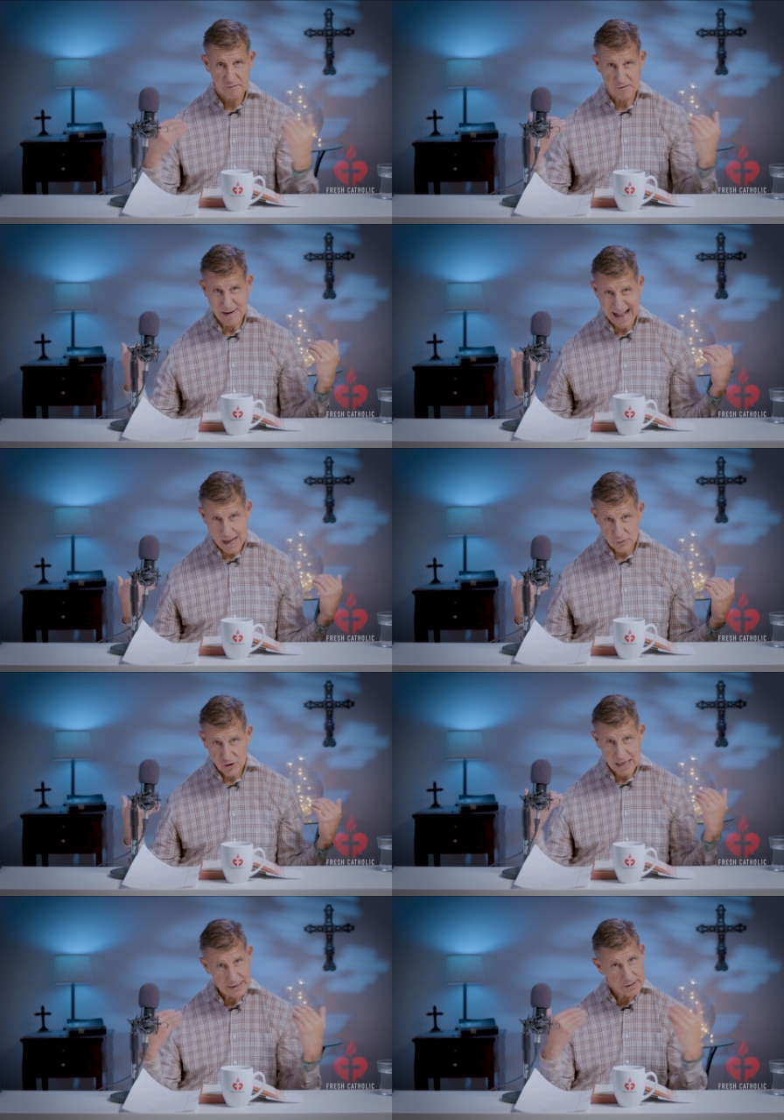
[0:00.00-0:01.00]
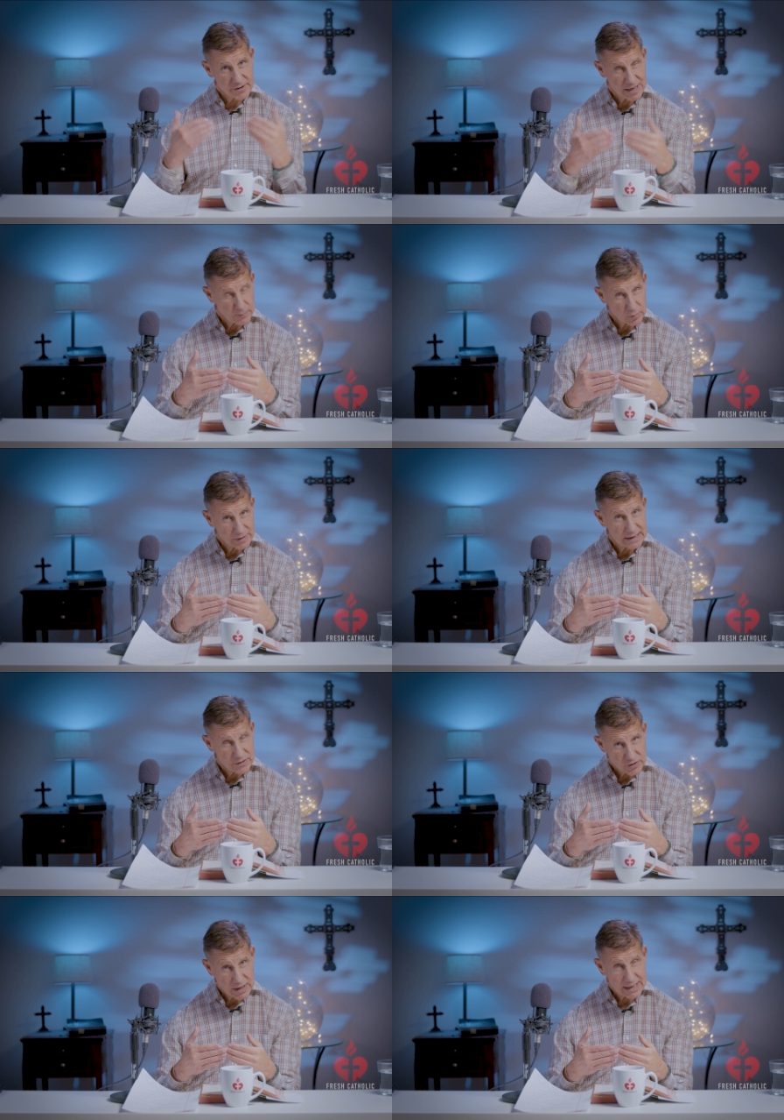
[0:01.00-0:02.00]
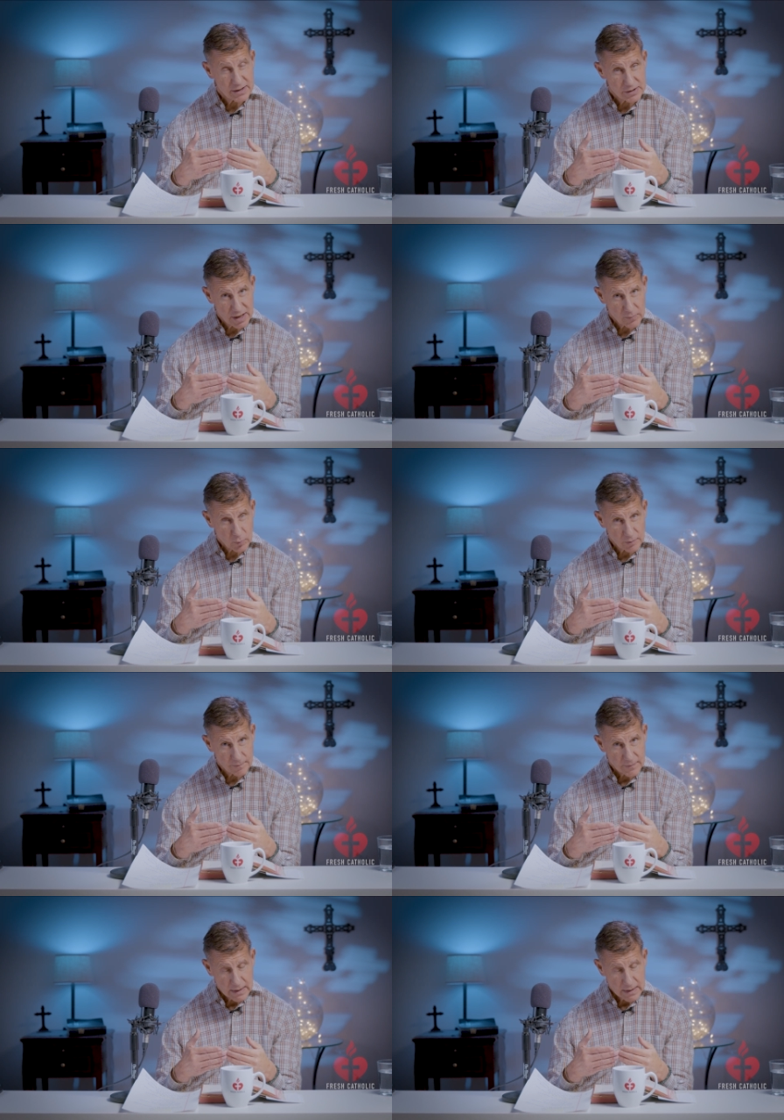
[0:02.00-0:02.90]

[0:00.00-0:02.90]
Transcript: from outside the temple inside the temple.